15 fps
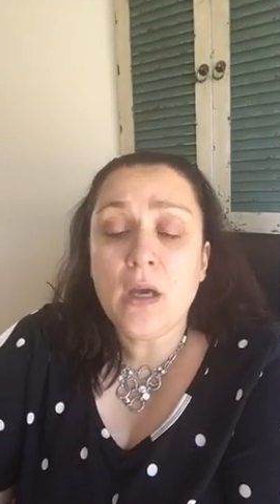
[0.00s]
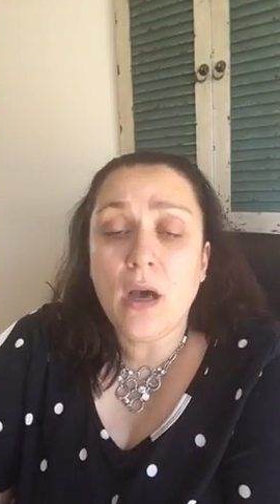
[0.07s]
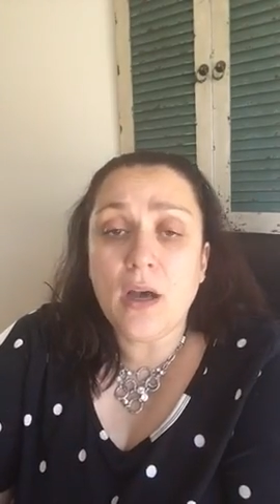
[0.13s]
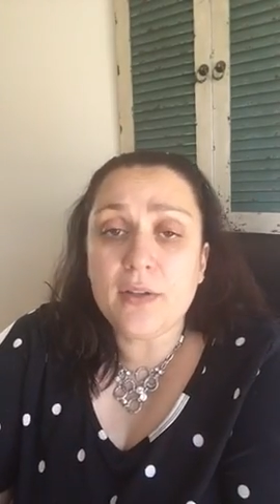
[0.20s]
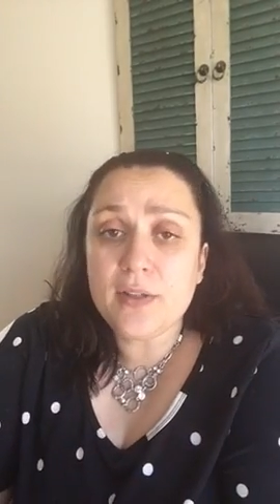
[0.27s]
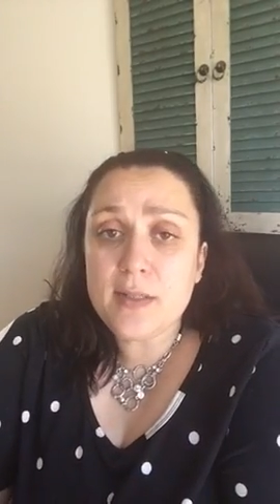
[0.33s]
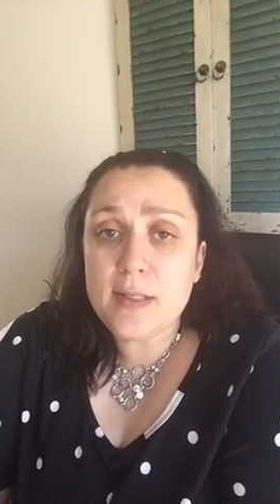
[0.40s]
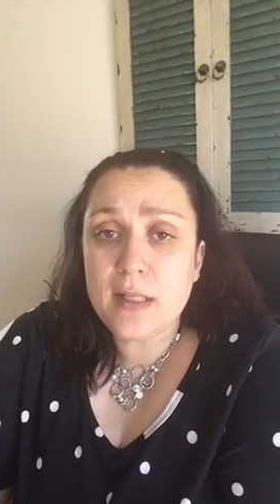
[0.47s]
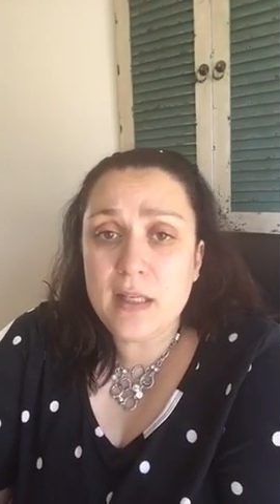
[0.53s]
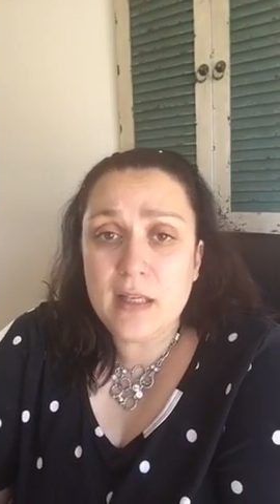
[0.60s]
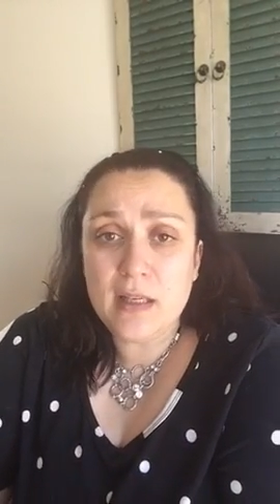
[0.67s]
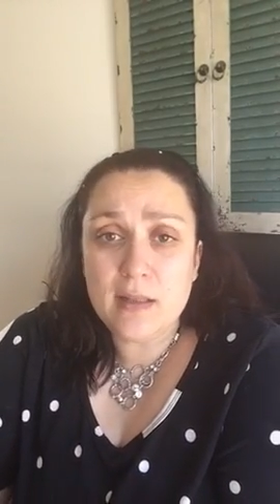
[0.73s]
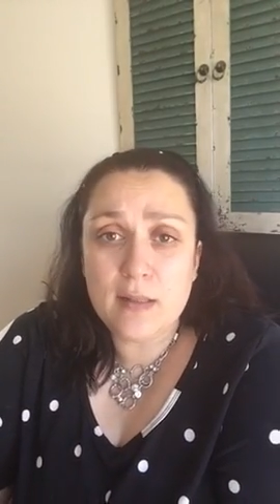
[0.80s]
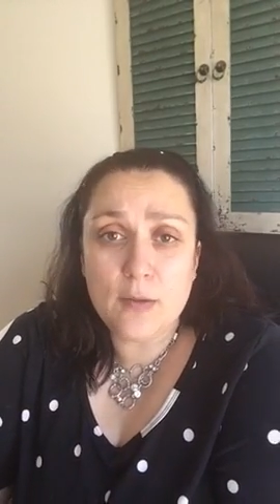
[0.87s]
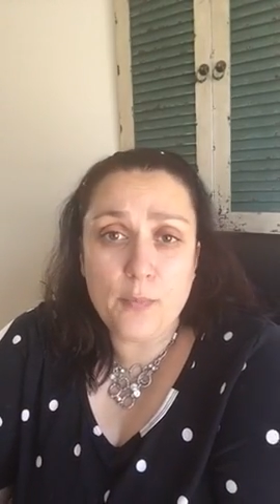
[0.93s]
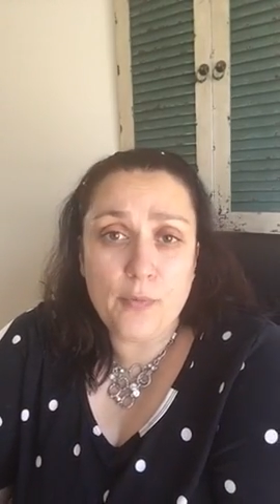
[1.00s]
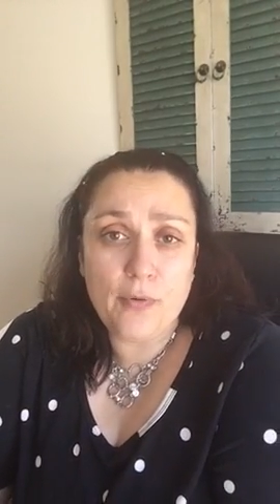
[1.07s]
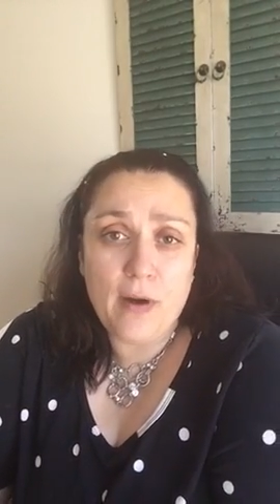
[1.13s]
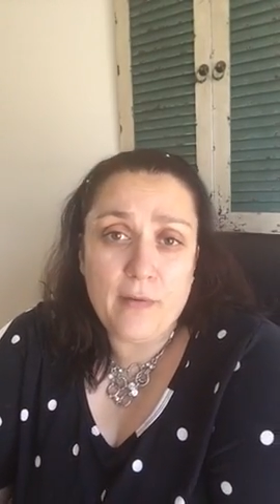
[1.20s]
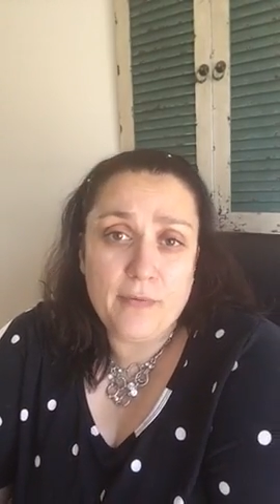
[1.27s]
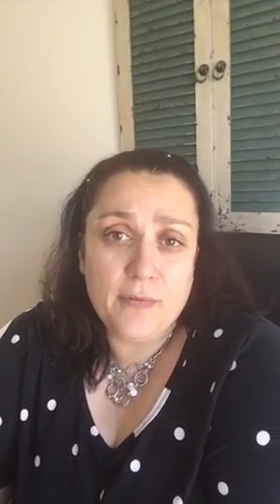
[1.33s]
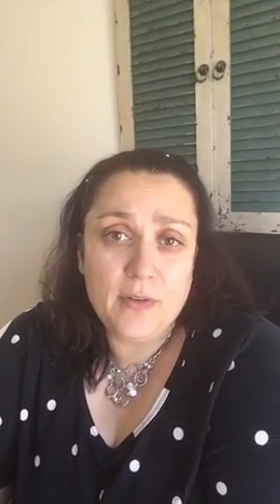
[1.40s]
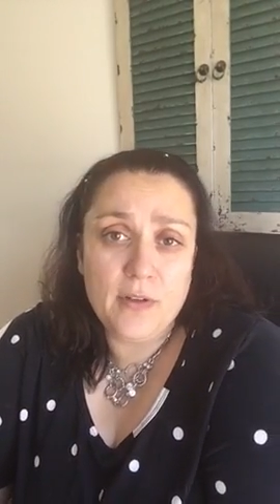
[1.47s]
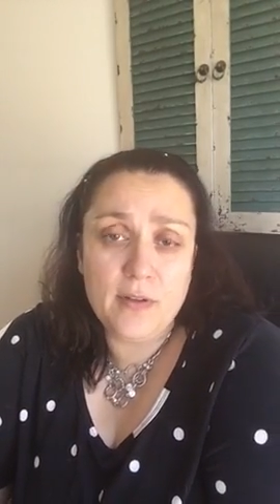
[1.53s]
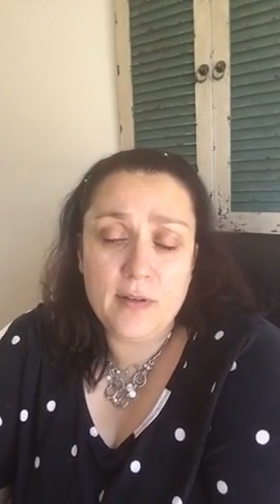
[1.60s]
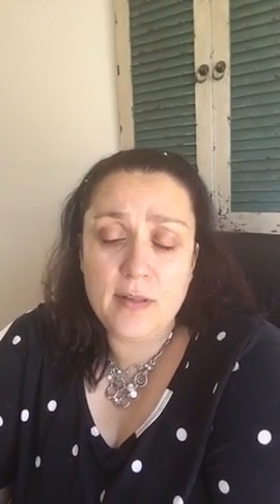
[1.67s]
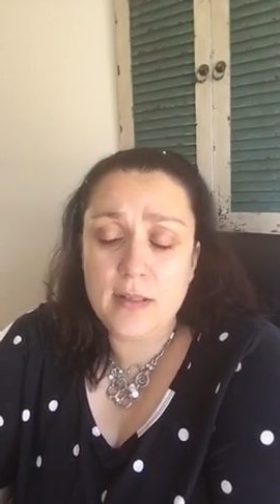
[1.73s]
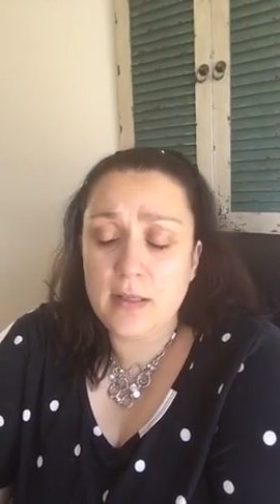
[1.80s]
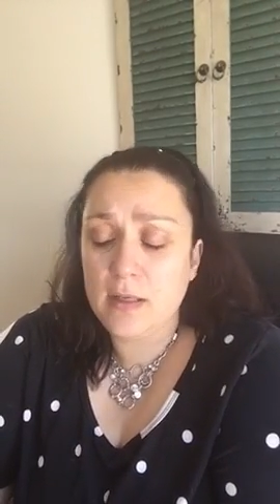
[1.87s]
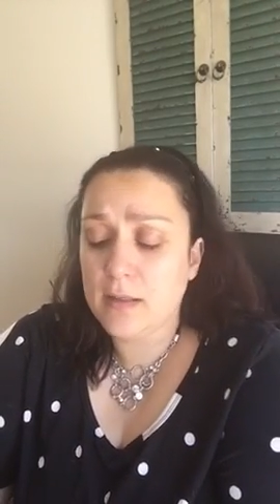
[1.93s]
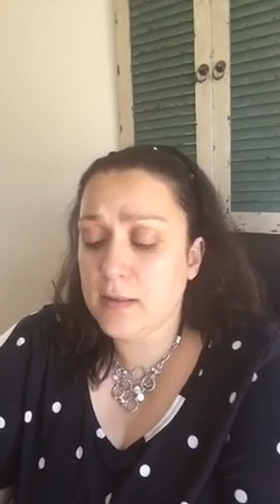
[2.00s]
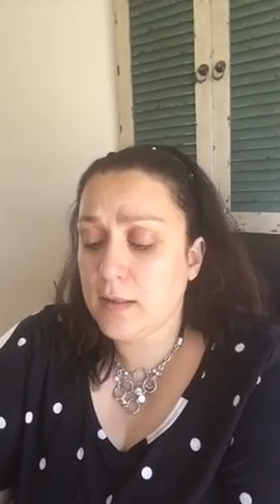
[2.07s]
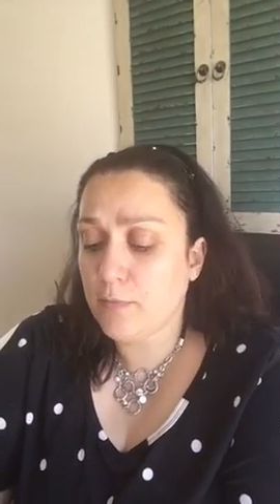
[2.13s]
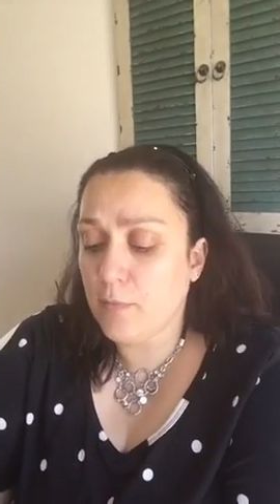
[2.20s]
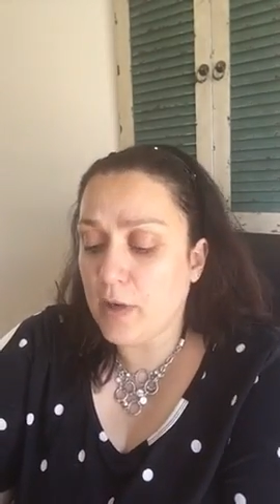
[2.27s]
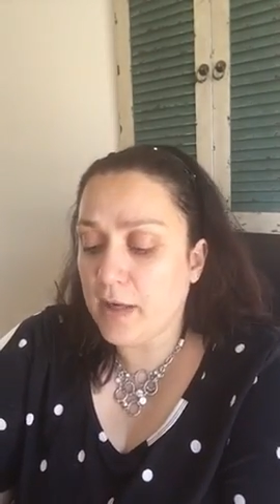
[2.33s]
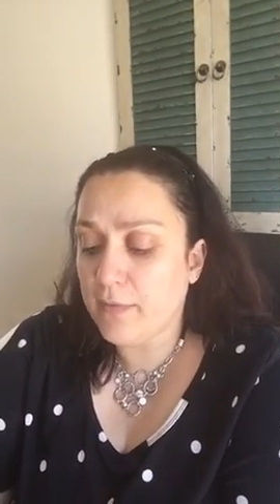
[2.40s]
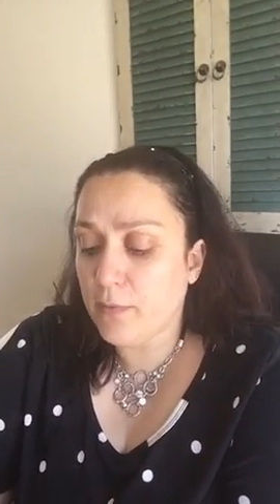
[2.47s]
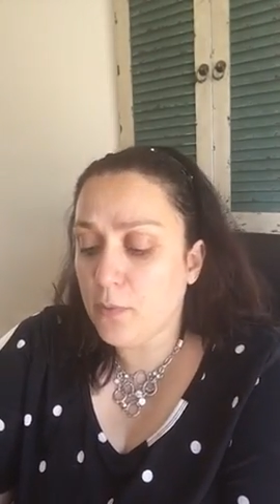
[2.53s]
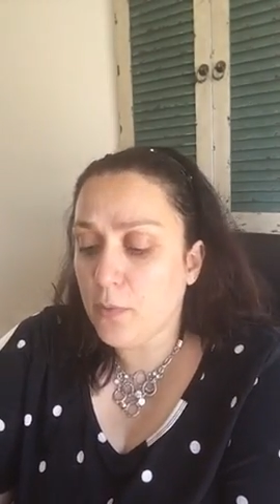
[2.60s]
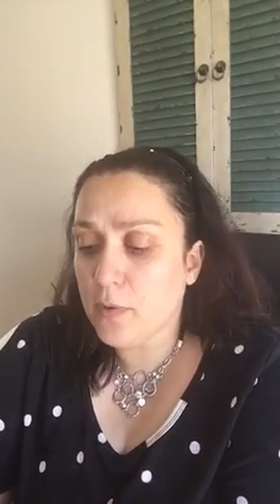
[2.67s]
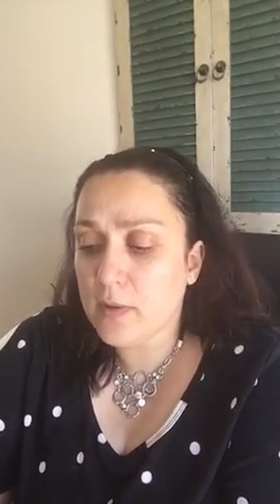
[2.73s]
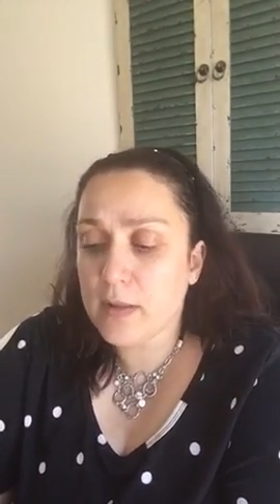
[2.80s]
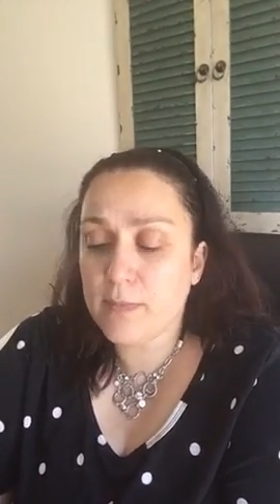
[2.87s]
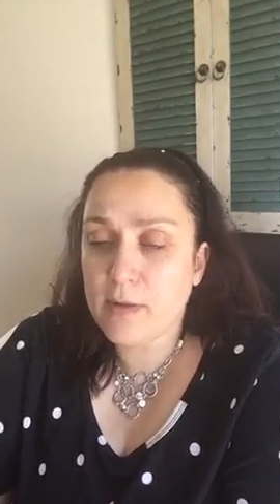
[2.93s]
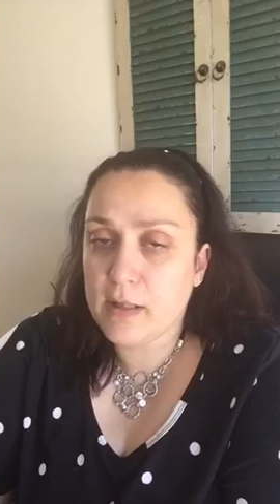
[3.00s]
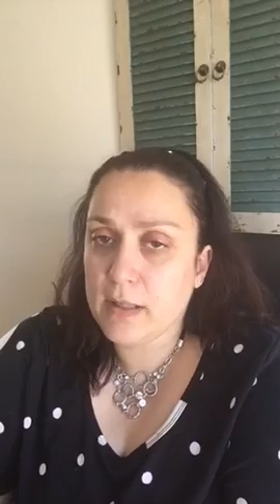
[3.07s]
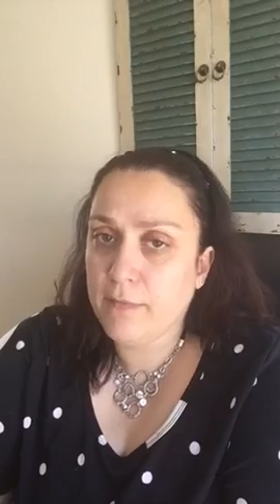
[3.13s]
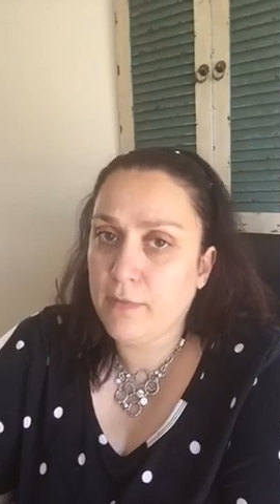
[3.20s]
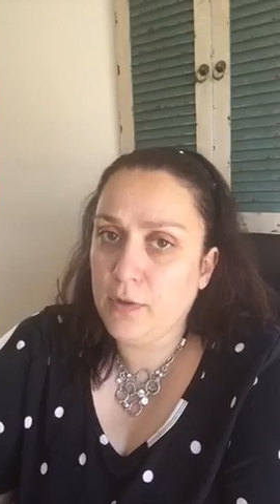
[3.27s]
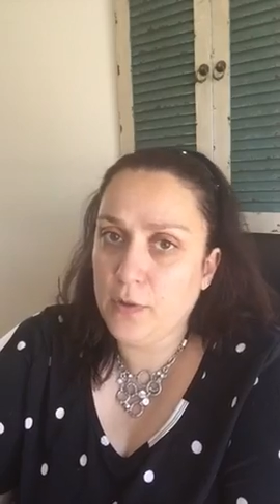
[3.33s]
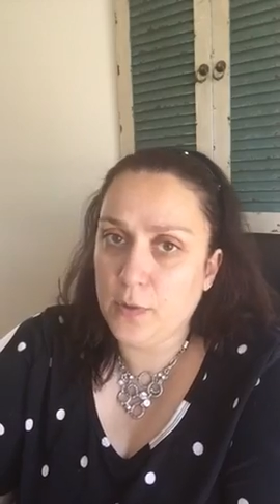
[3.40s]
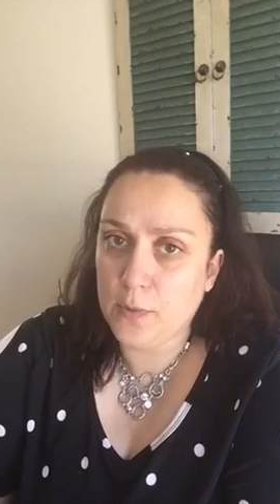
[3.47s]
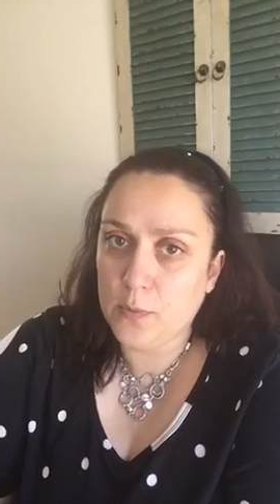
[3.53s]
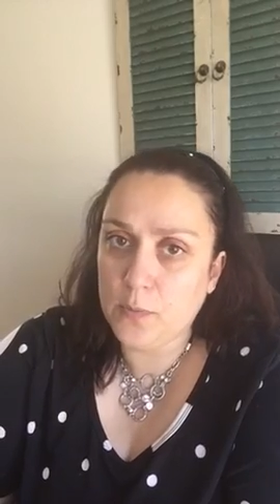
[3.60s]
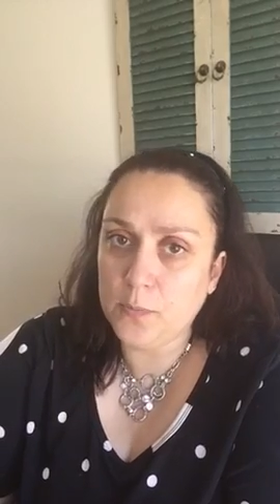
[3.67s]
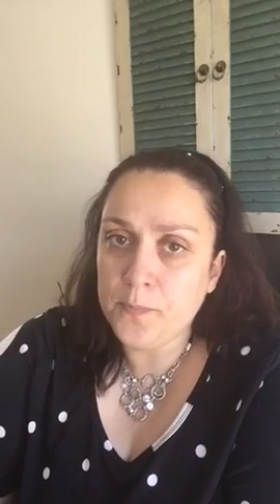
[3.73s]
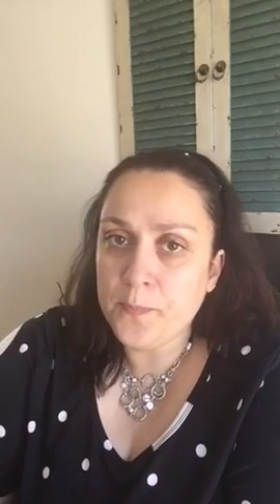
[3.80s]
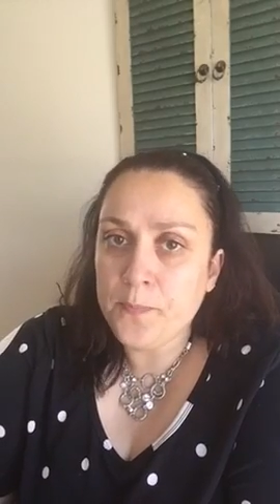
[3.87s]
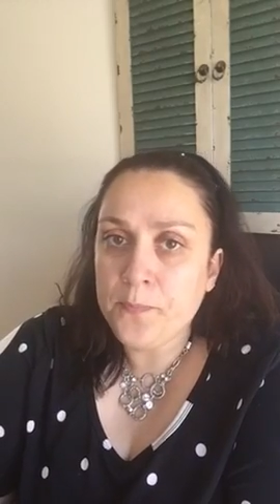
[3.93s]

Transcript: Honestly, it's a preference. It's whatever works best for you.